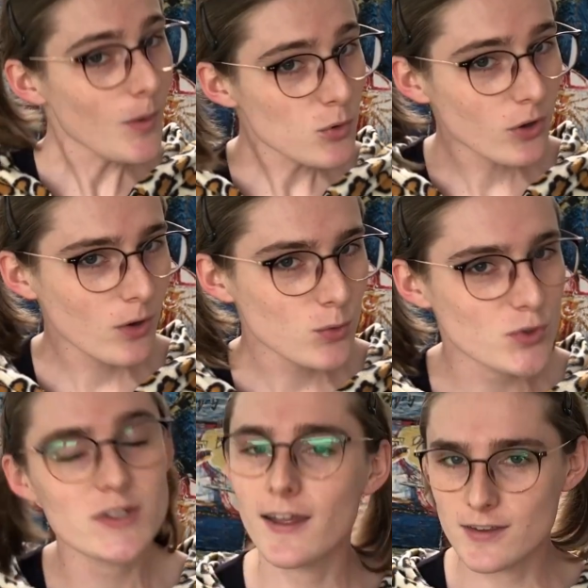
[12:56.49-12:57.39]
I'm your
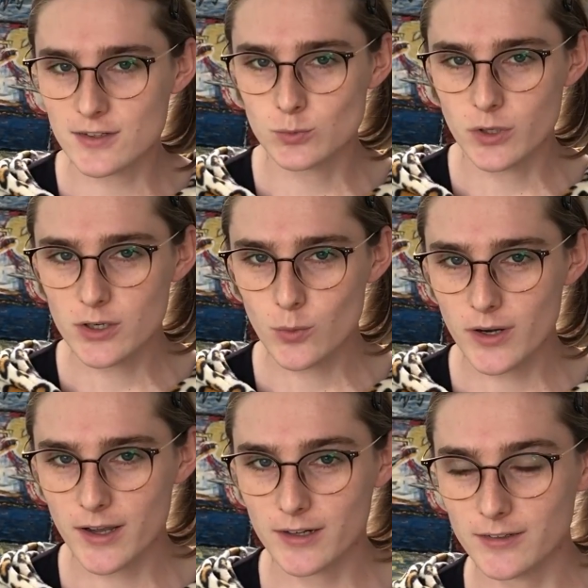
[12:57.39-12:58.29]
host, Alice in Wonder
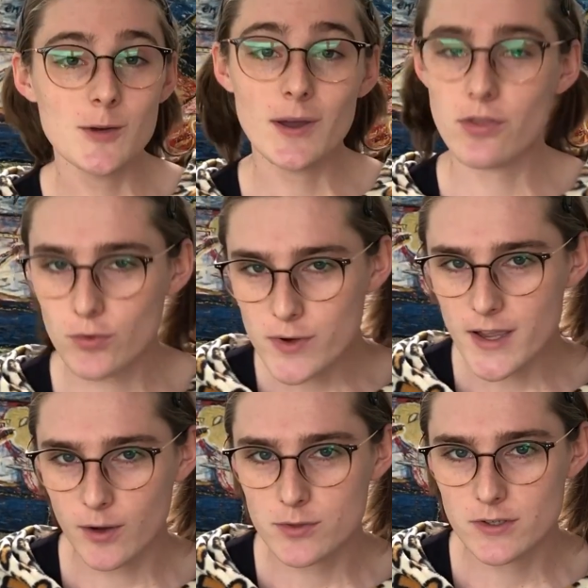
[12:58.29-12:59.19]
One Ann. And about
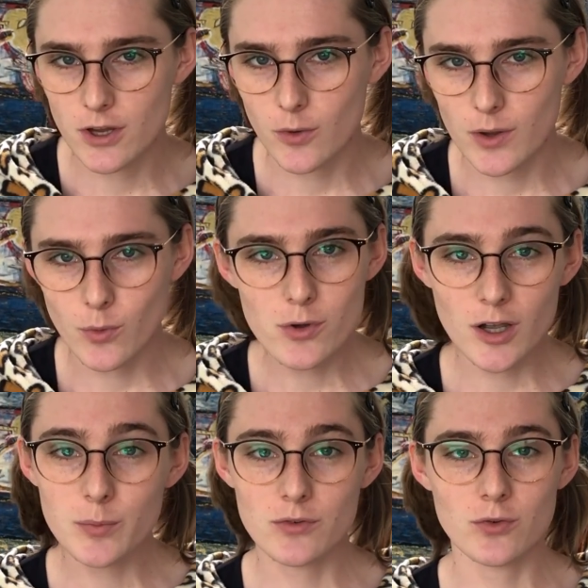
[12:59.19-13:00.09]
3 hours ago, I woke up and